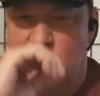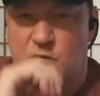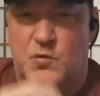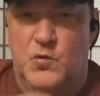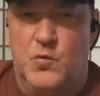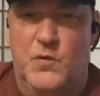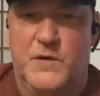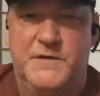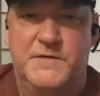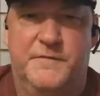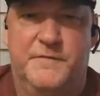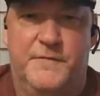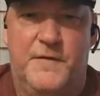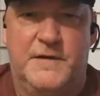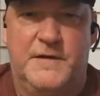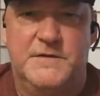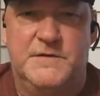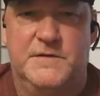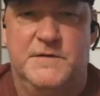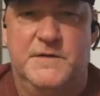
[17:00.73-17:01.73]
you're going to
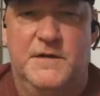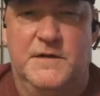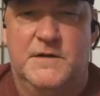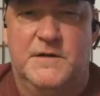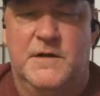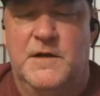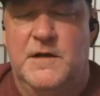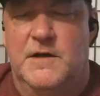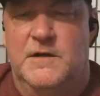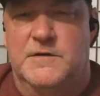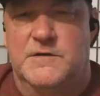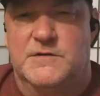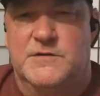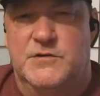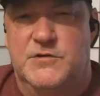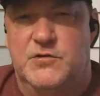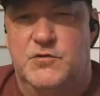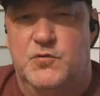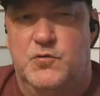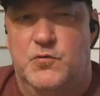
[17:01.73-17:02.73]
find a link
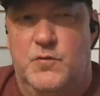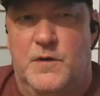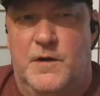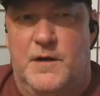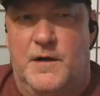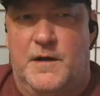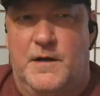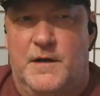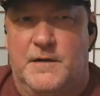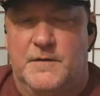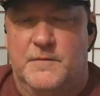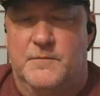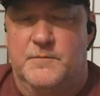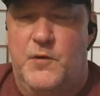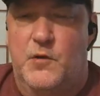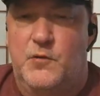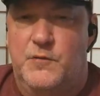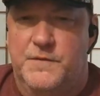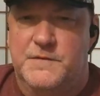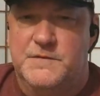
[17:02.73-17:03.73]
to
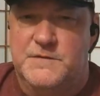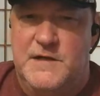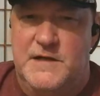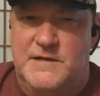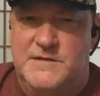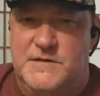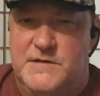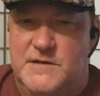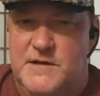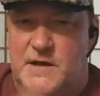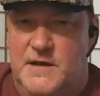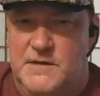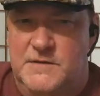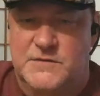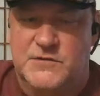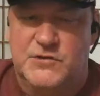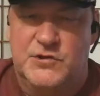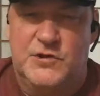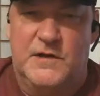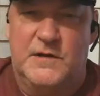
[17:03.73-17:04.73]
both Tasty
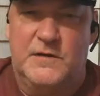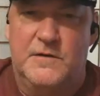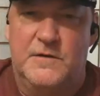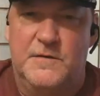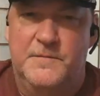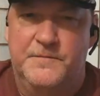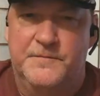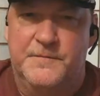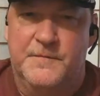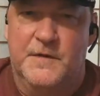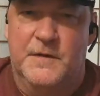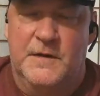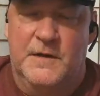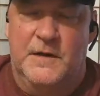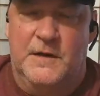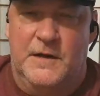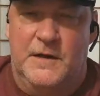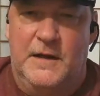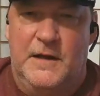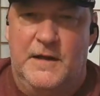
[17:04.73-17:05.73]
Cake's channel
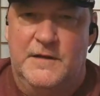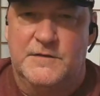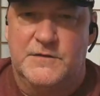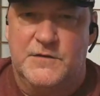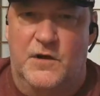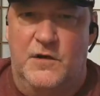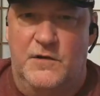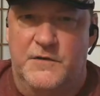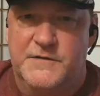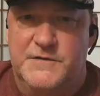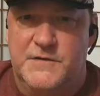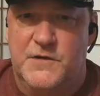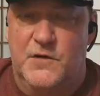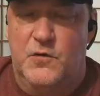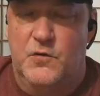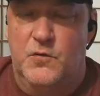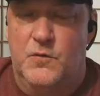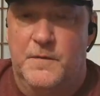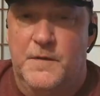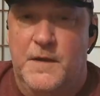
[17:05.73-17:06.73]
and
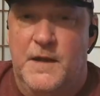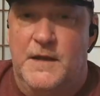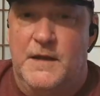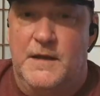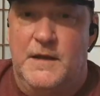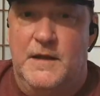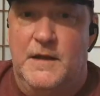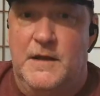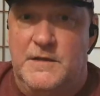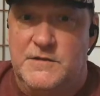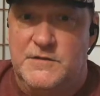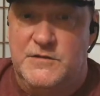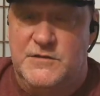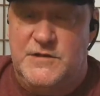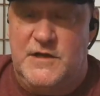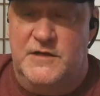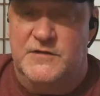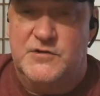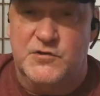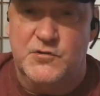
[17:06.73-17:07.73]
also
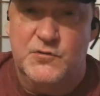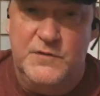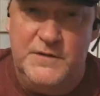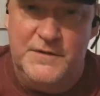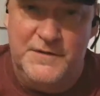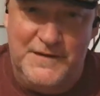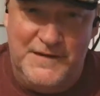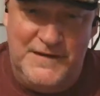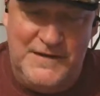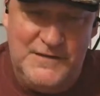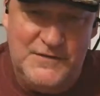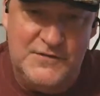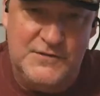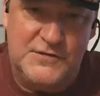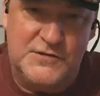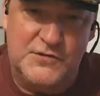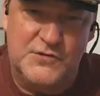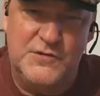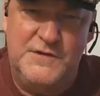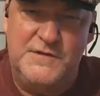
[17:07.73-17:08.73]
Industrial
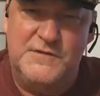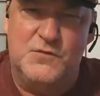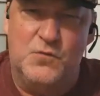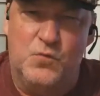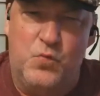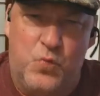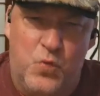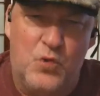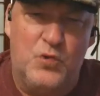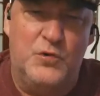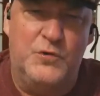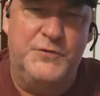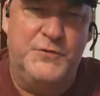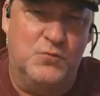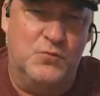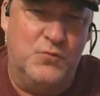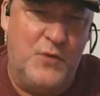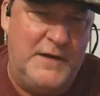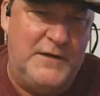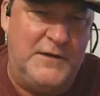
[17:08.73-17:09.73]
Industries
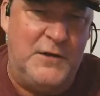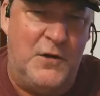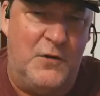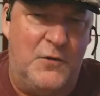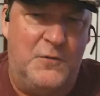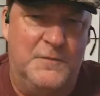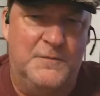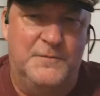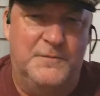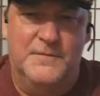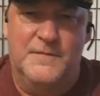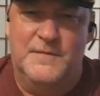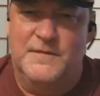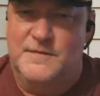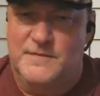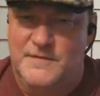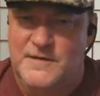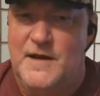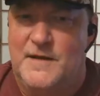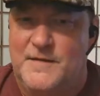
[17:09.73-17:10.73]
World Radio.
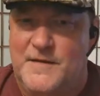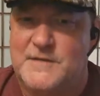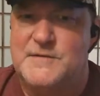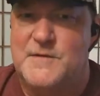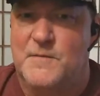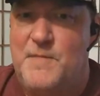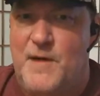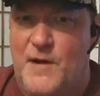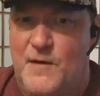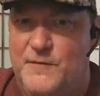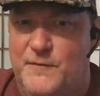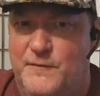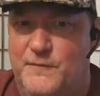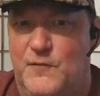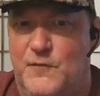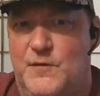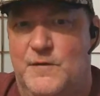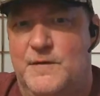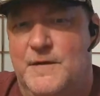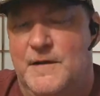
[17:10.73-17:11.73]
Yeah, that's a
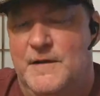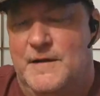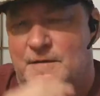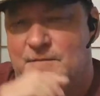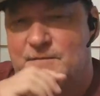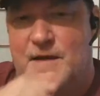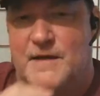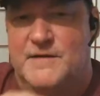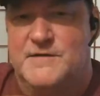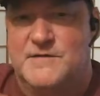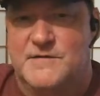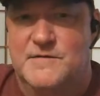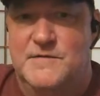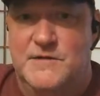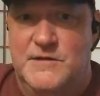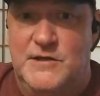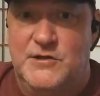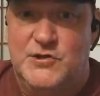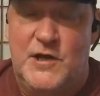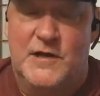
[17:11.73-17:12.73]
mouthful. That's
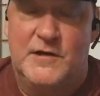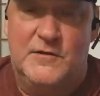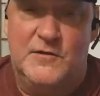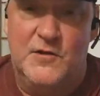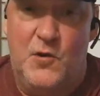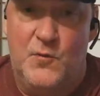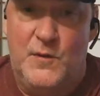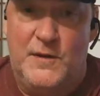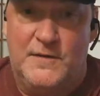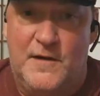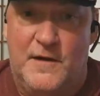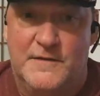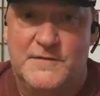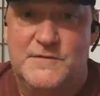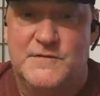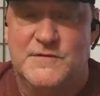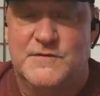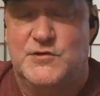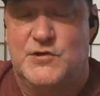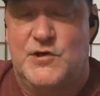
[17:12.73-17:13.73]
DJ Glowing
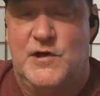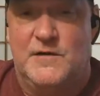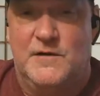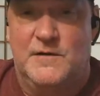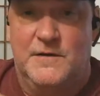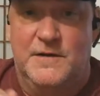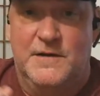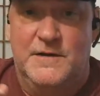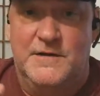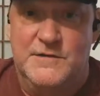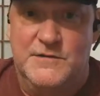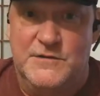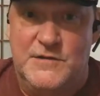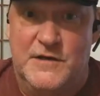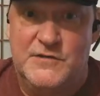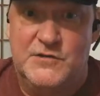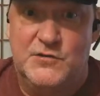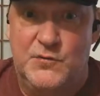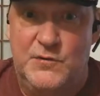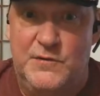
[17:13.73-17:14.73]
Ice's channel,
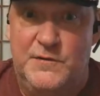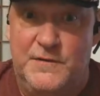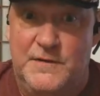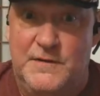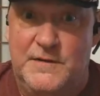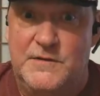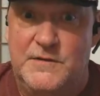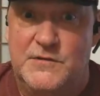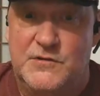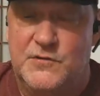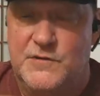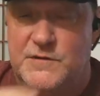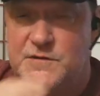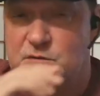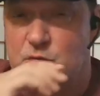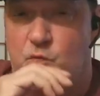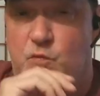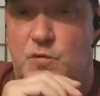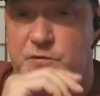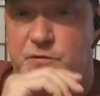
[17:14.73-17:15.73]
Industrial Industries